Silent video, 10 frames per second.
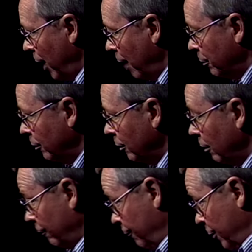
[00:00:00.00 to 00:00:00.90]
map
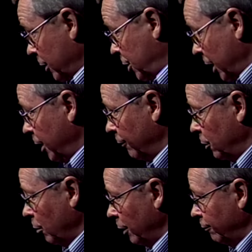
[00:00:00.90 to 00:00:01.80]
of the city of the
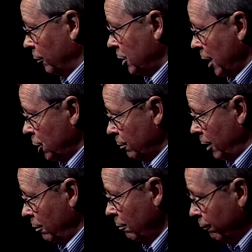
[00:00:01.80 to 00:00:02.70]
twenty-first century.
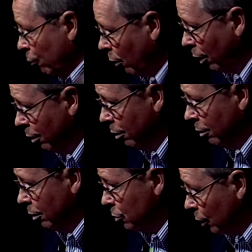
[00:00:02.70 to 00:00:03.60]
Four,
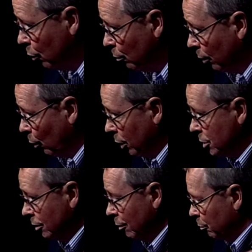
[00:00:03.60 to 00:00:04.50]
there's only one more
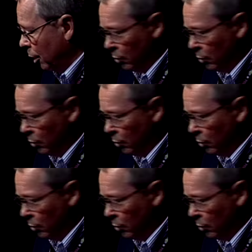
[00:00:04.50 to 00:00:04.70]
Morris, uh, but